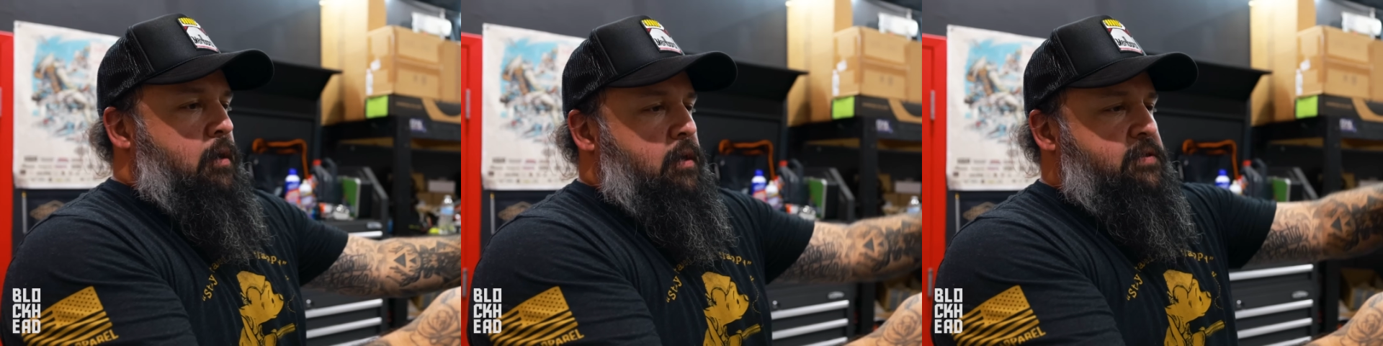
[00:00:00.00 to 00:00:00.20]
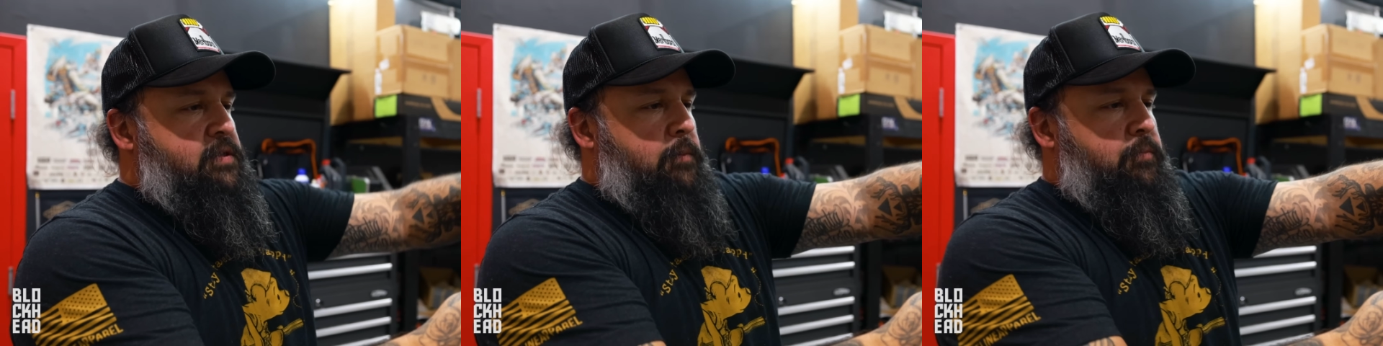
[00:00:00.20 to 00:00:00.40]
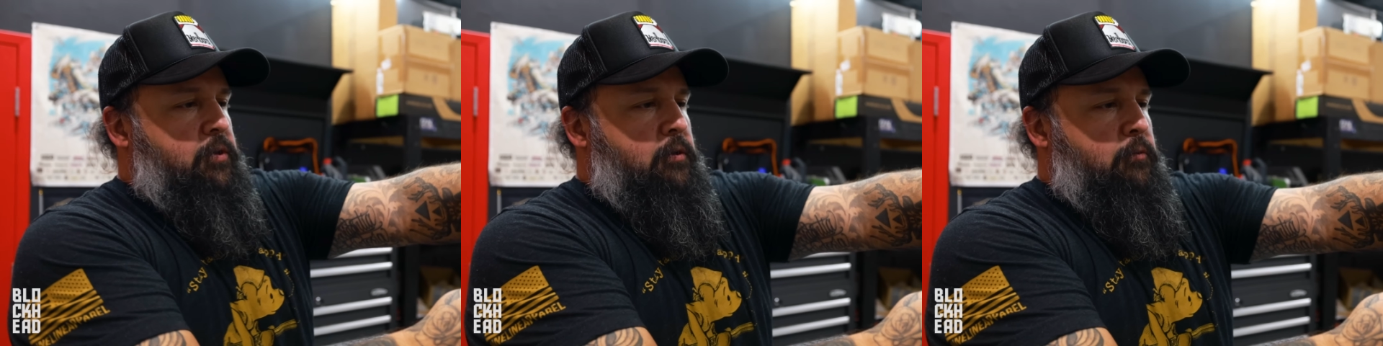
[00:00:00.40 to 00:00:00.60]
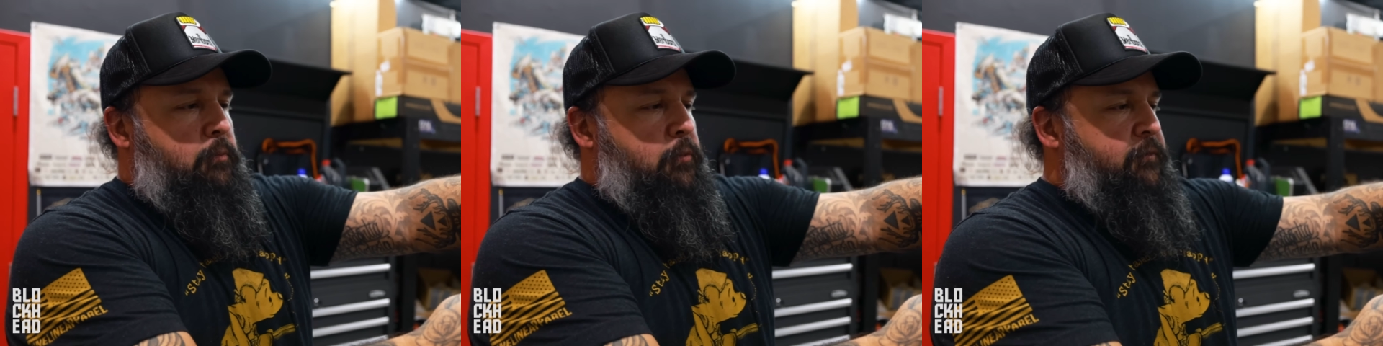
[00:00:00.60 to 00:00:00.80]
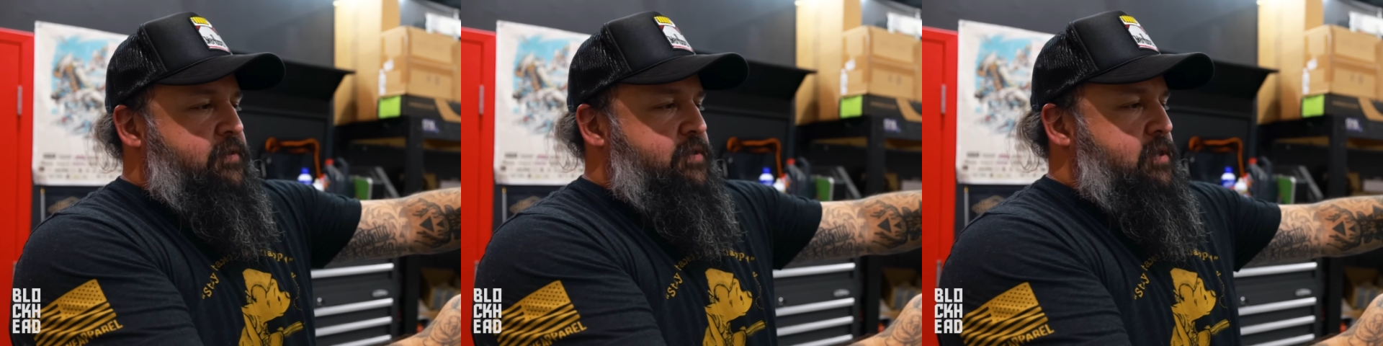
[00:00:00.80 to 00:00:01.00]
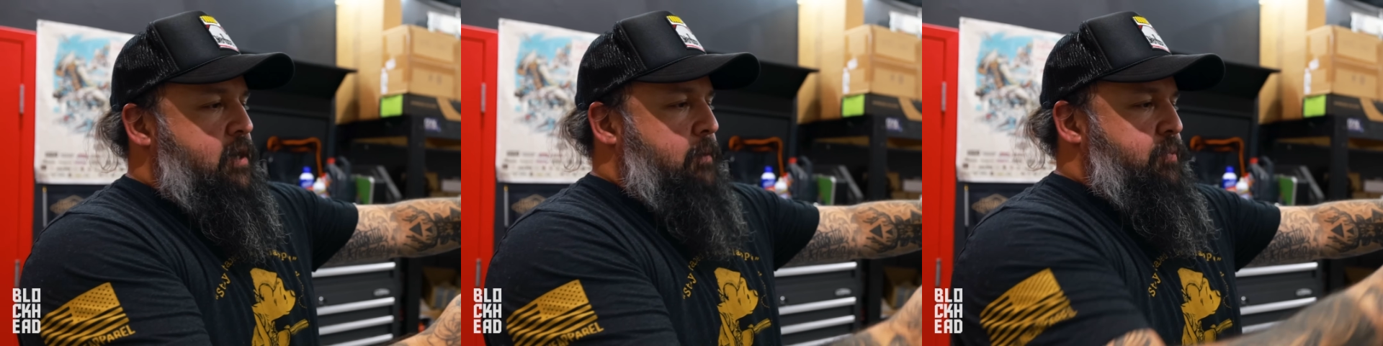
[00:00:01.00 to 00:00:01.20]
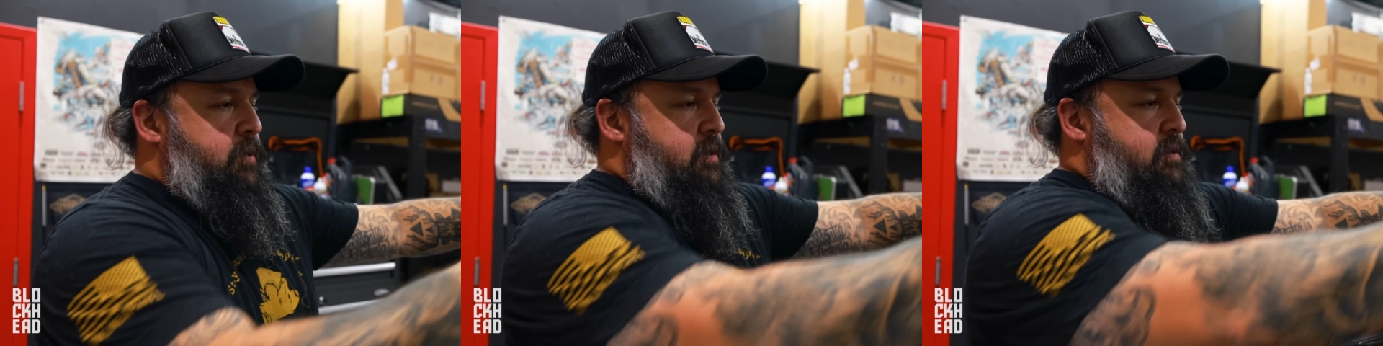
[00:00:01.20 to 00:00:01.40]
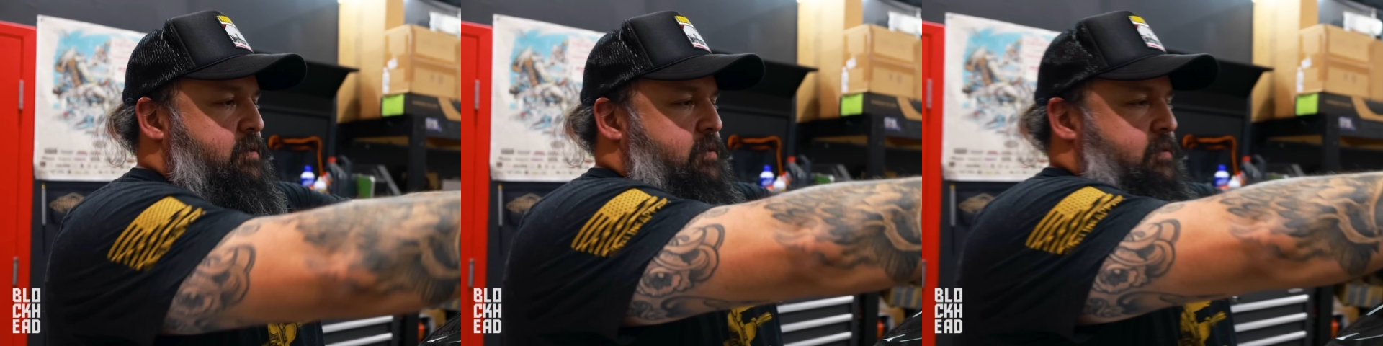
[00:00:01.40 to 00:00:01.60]
right, next up, you're gonna remove this top
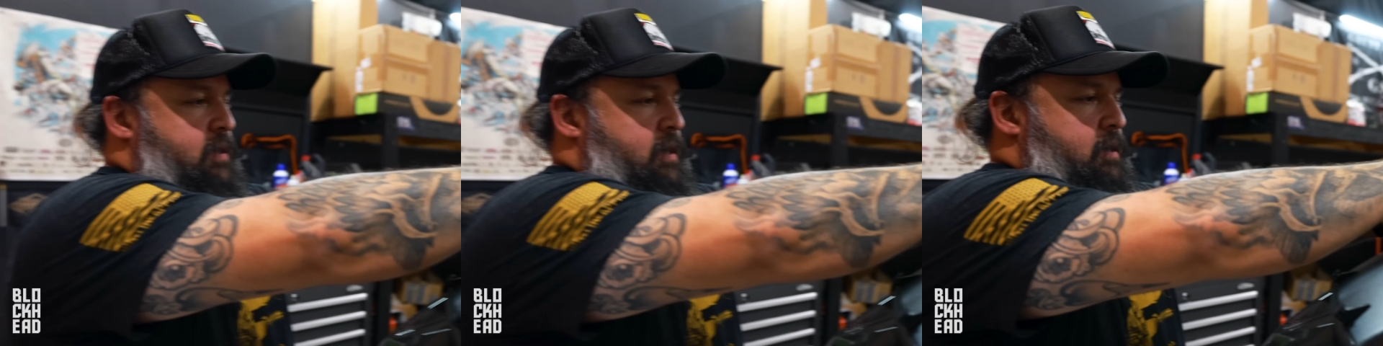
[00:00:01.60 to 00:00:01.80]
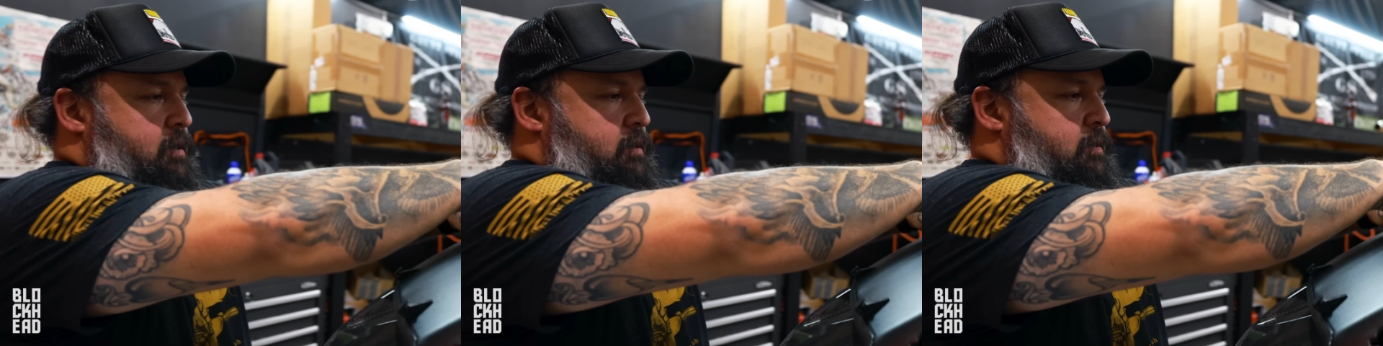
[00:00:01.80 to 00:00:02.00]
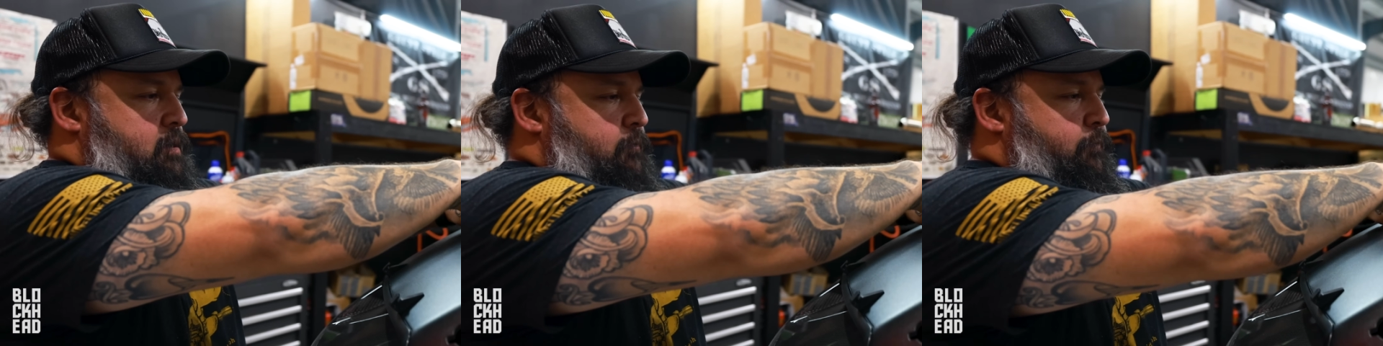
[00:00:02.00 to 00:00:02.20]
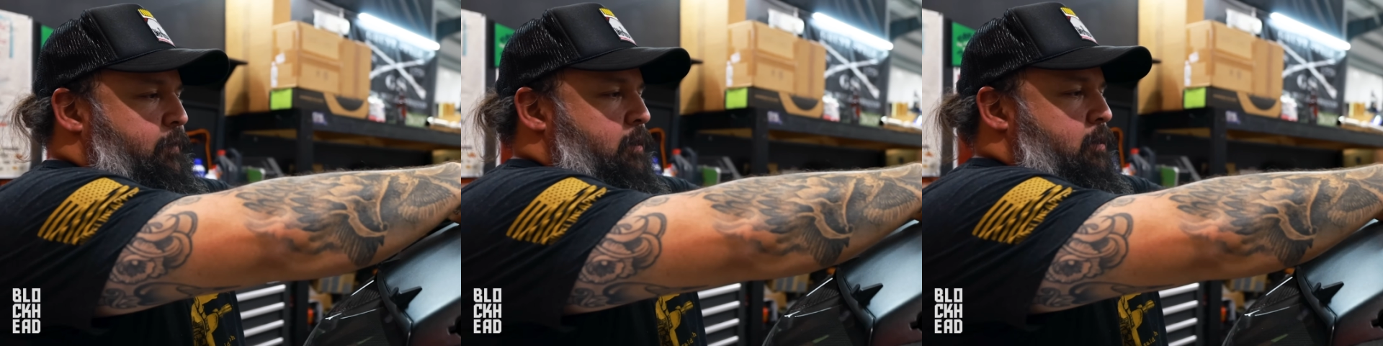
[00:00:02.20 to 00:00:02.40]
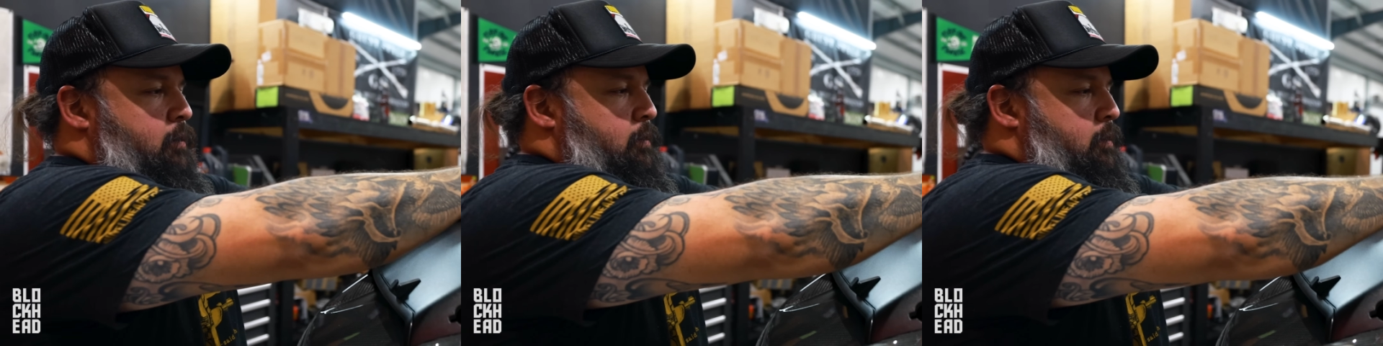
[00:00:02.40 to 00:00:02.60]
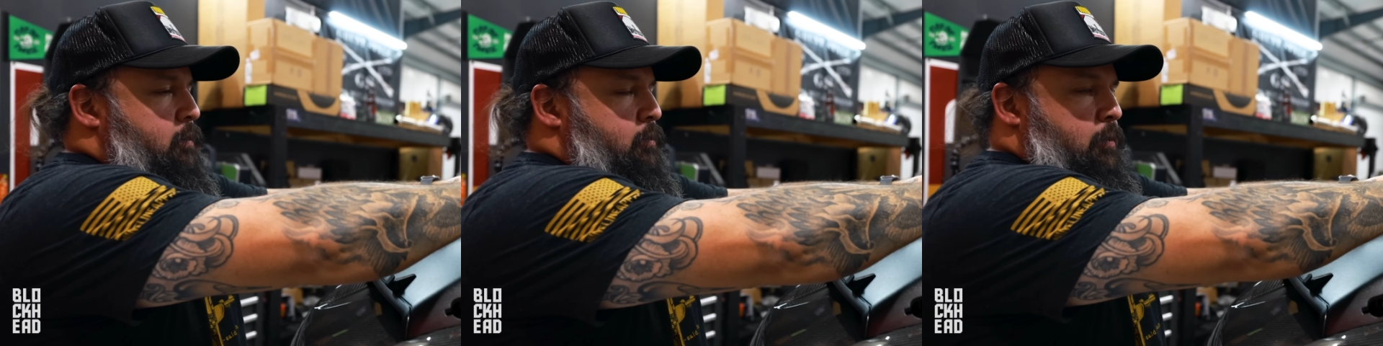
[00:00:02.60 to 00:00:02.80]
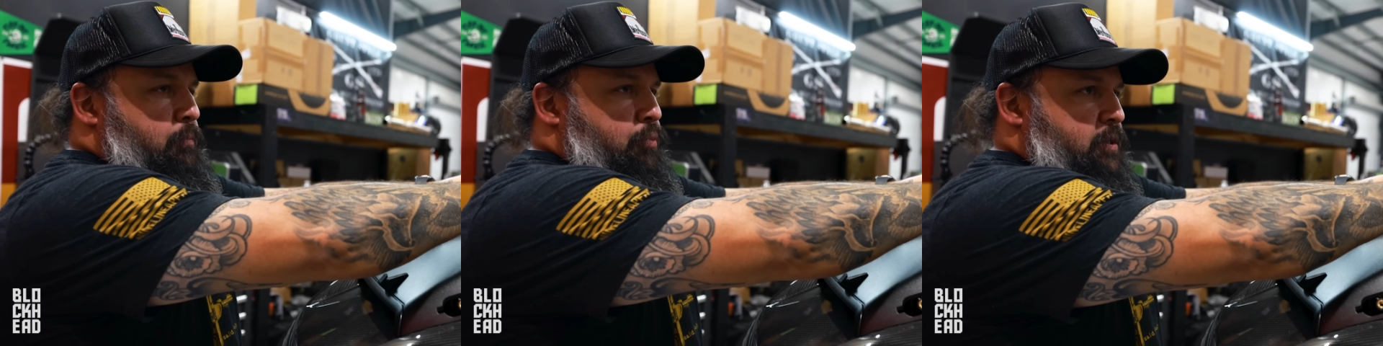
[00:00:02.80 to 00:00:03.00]
piece. Just kind of get a fingernail under it,